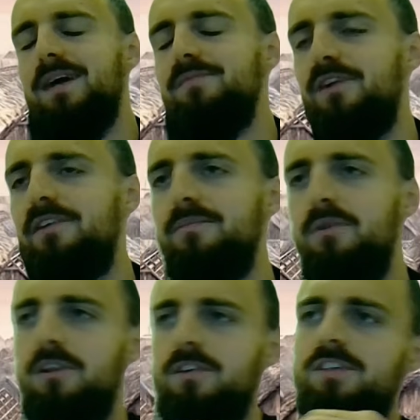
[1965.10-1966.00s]
I'm very
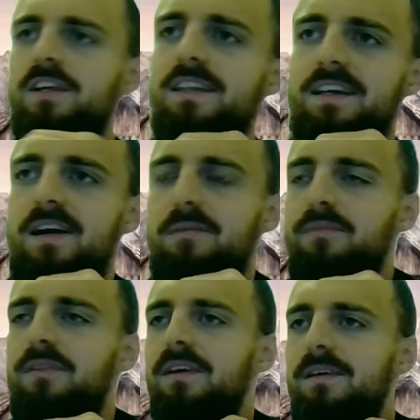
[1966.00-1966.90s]
much in the
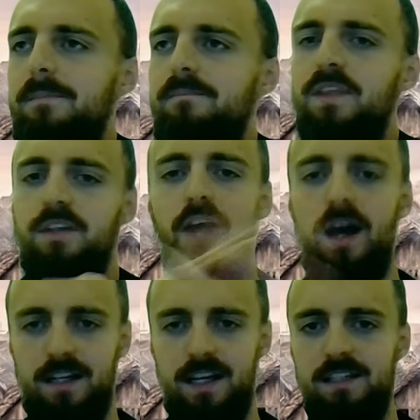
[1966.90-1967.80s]
camp that the
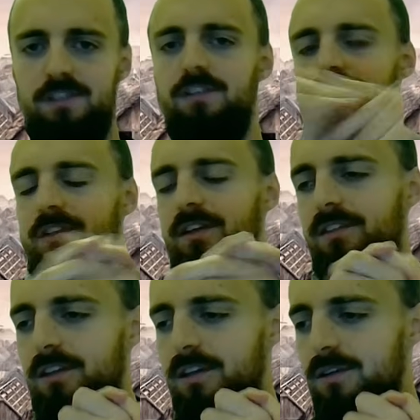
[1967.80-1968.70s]
Dark Ages, to
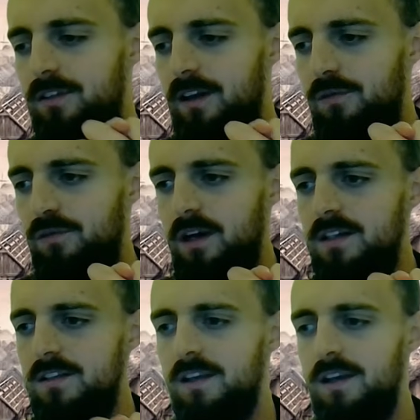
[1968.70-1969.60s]
to use that
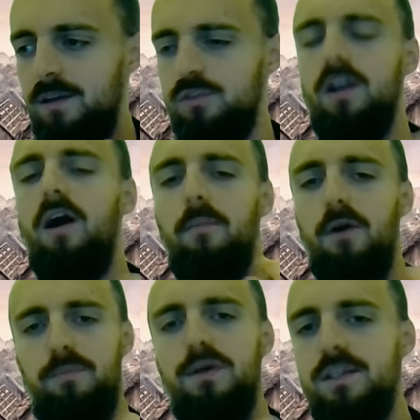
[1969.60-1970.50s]
phrase, was a lot
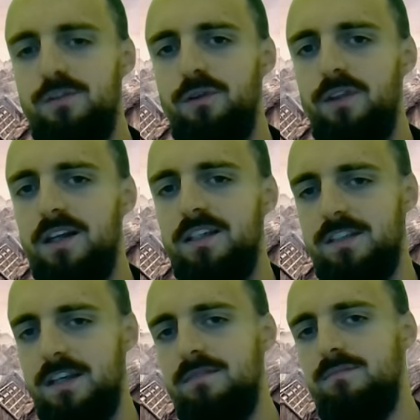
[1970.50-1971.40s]
more peaceful than it
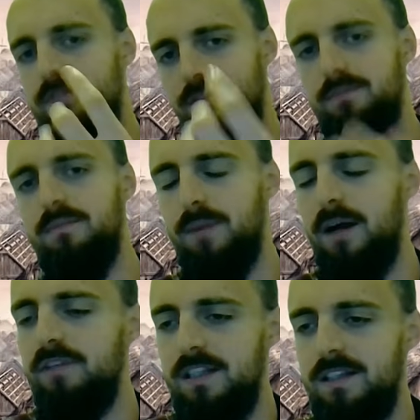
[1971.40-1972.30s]
seems by
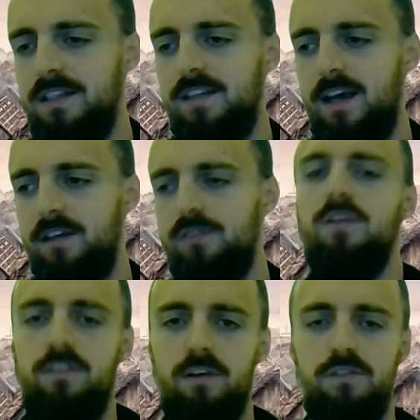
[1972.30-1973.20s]
reading the text,
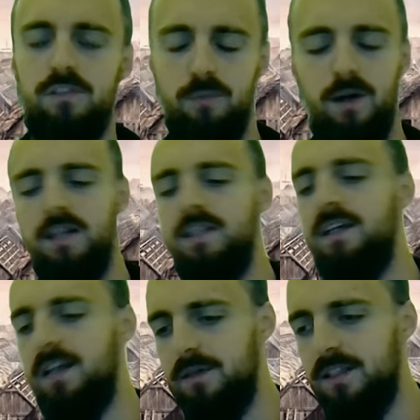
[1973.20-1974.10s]
which is obviously why you
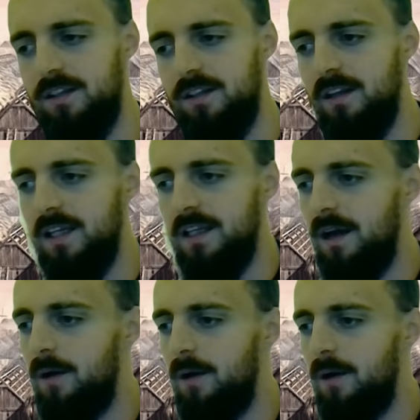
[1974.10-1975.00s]
go into the
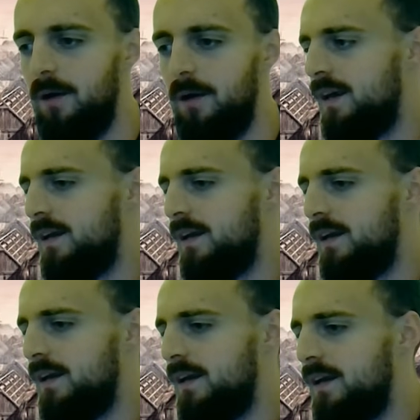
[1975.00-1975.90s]
lingo
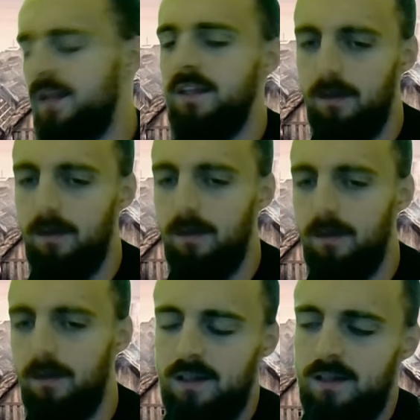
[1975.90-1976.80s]
um, and the
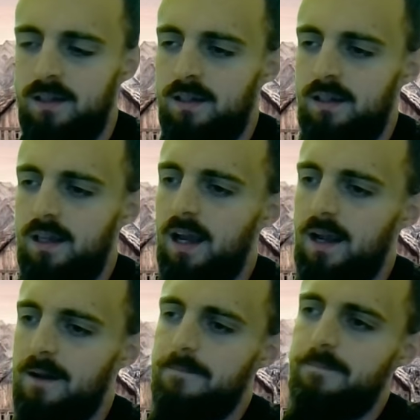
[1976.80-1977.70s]
objects.
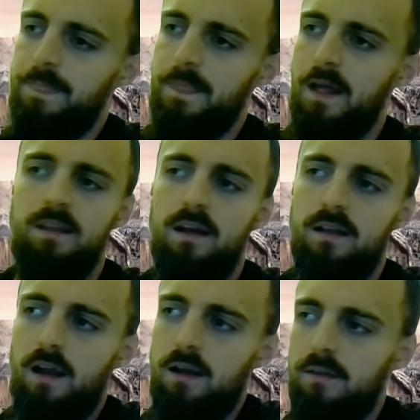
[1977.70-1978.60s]
Um, and
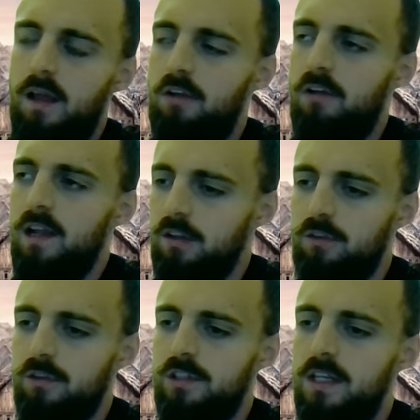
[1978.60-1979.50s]
a, a, great
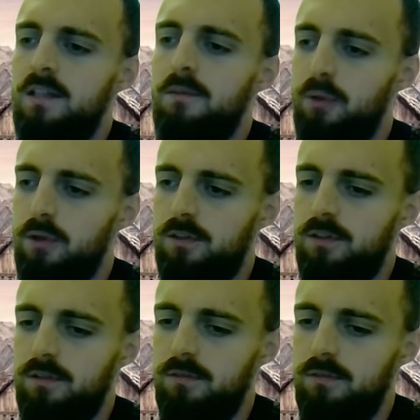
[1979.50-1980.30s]
discussion in the book